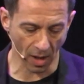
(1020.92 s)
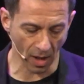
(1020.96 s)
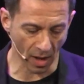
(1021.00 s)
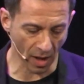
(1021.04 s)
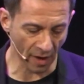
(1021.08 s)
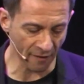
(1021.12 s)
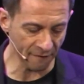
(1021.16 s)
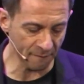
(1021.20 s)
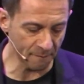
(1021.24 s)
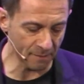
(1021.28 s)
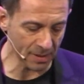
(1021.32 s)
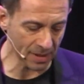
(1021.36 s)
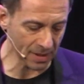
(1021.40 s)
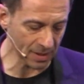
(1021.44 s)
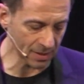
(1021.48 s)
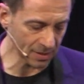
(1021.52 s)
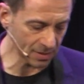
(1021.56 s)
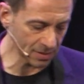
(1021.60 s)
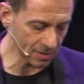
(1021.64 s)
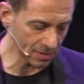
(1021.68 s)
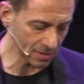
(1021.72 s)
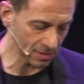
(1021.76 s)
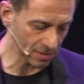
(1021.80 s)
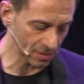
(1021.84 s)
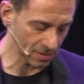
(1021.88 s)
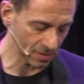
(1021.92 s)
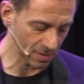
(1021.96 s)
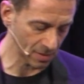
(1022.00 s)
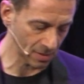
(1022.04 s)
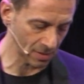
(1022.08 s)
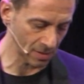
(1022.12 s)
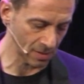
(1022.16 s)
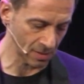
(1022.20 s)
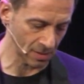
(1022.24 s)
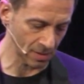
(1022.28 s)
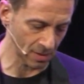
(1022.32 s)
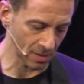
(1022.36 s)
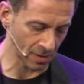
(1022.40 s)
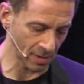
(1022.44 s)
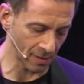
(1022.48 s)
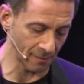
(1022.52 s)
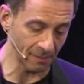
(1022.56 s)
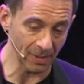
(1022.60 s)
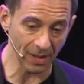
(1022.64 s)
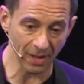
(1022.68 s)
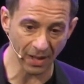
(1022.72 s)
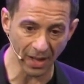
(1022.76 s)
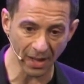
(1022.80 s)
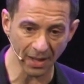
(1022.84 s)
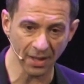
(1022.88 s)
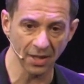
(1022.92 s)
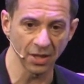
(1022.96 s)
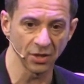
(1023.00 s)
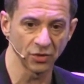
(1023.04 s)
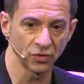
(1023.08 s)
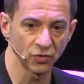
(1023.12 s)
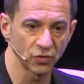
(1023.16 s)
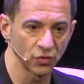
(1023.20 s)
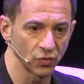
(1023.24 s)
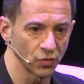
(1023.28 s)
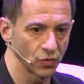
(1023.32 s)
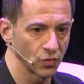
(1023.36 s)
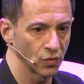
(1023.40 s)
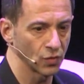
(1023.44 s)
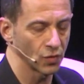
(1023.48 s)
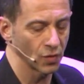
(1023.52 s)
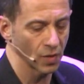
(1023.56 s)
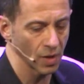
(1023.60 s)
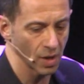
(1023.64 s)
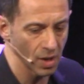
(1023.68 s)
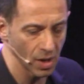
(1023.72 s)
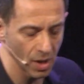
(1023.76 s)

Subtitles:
I've been lucky to